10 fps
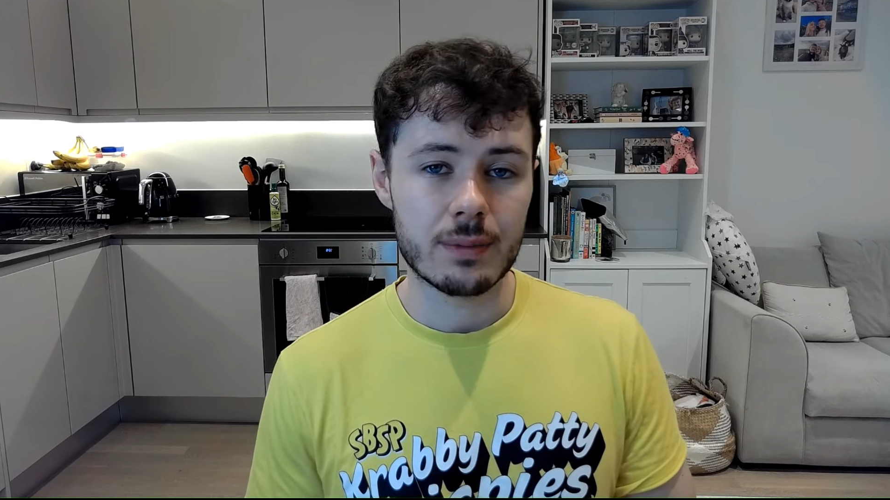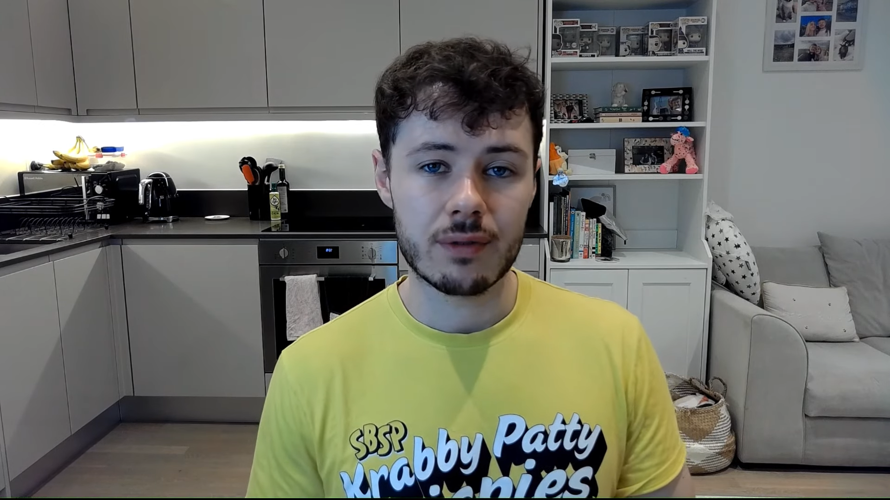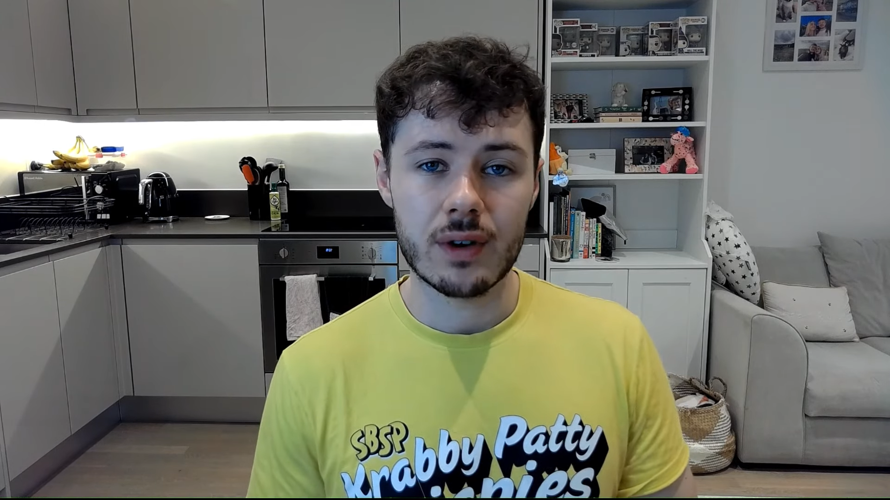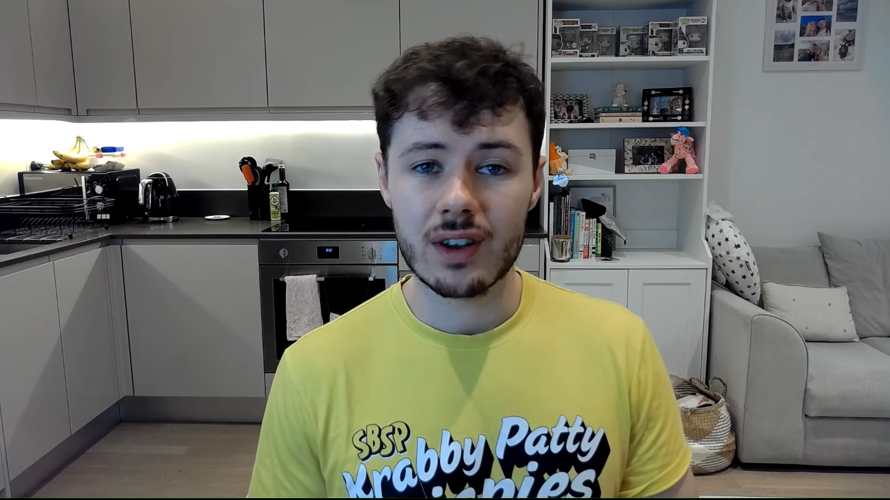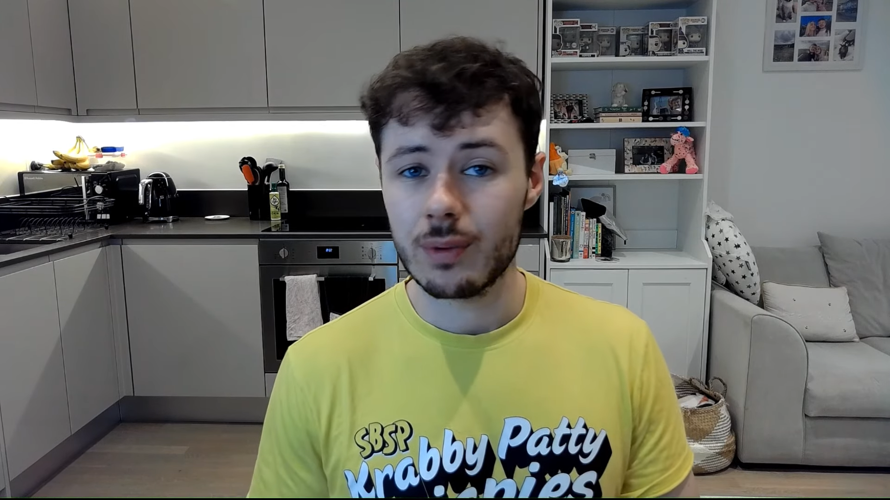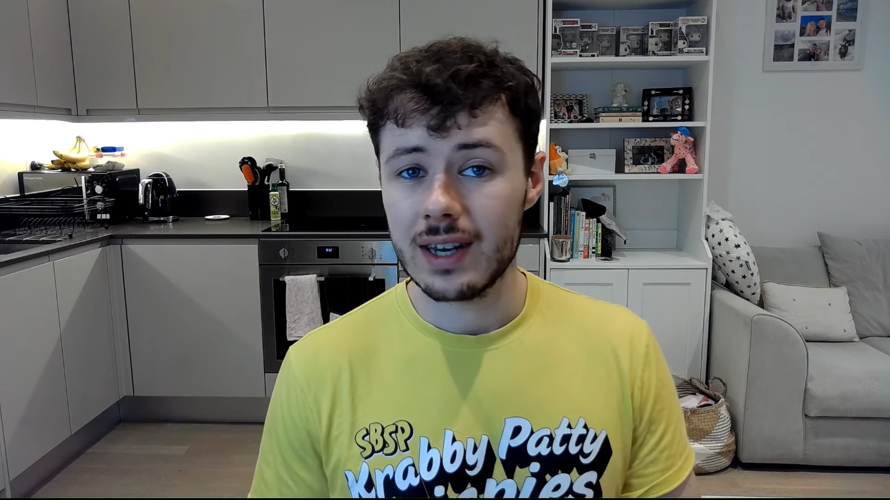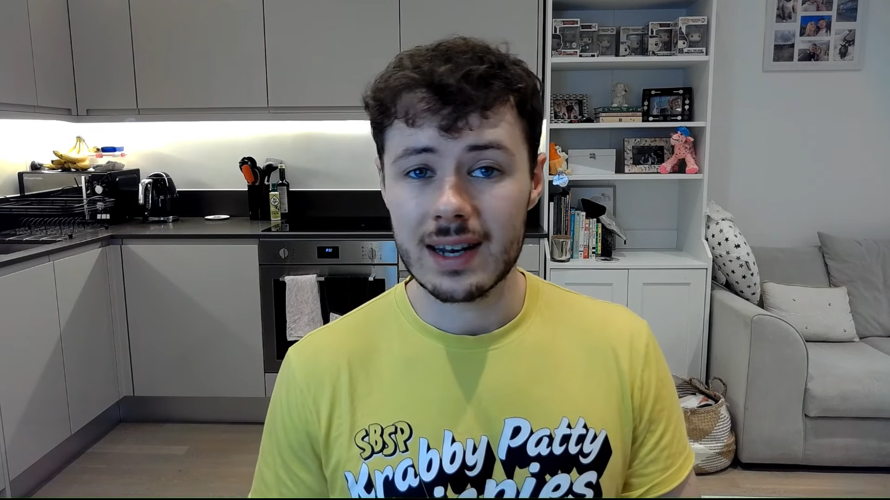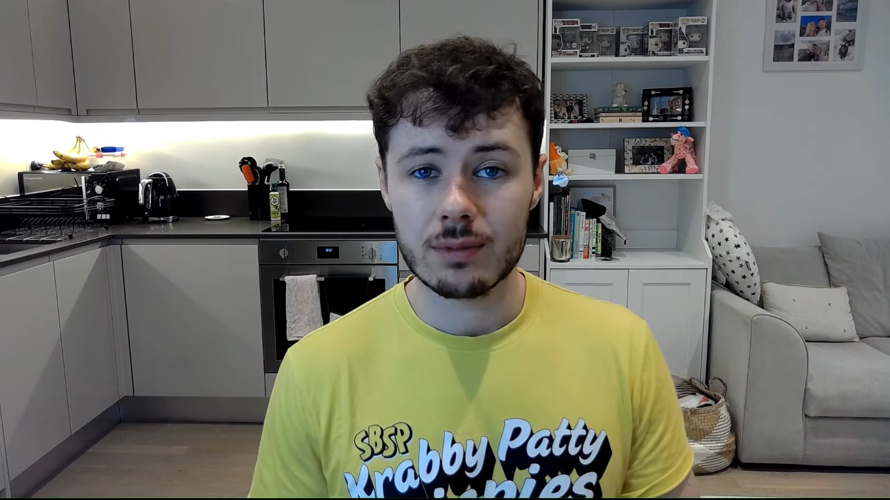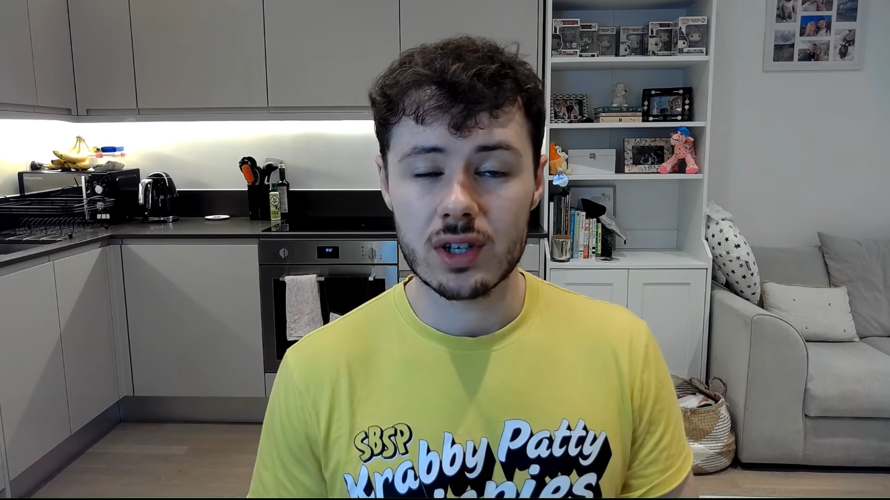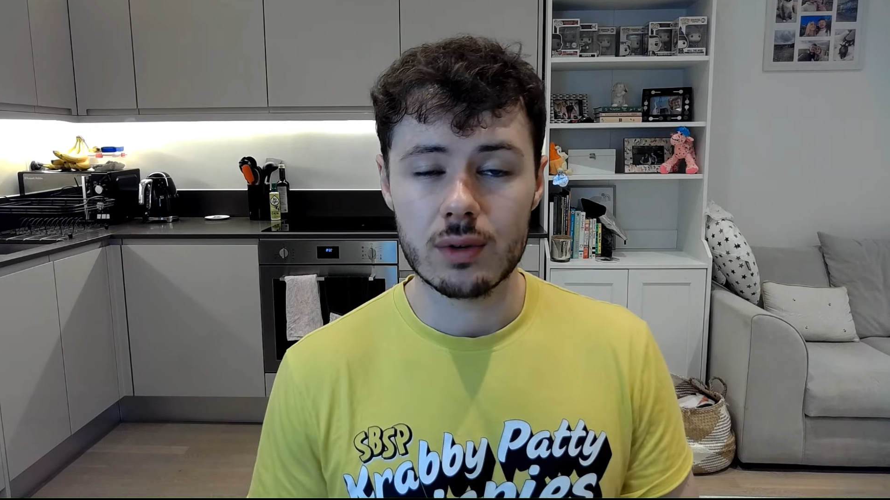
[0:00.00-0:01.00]
midfield if we need
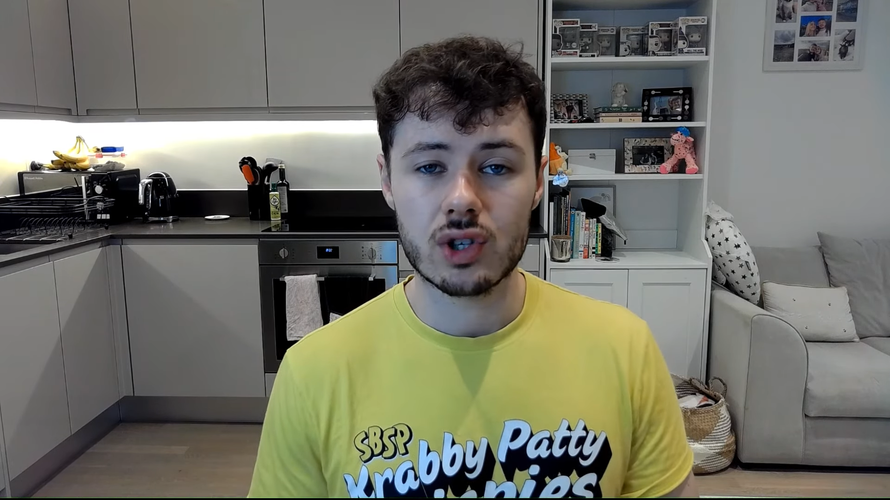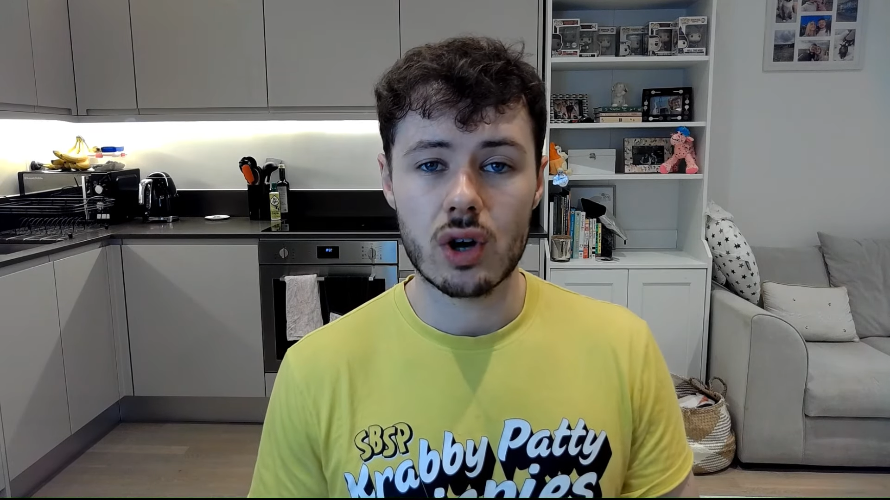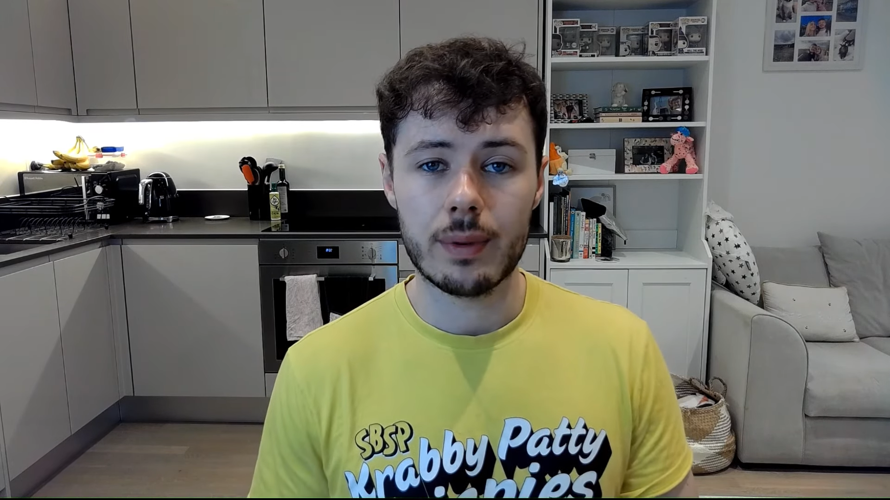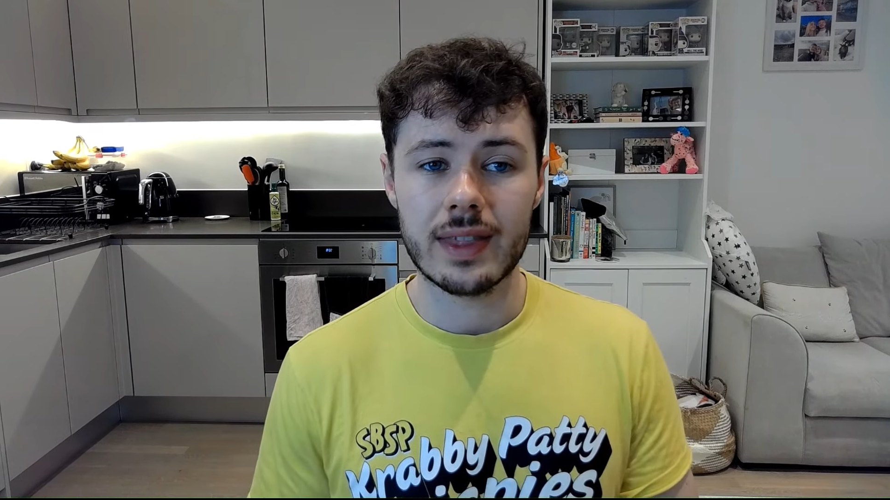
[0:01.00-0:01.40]
him to do a job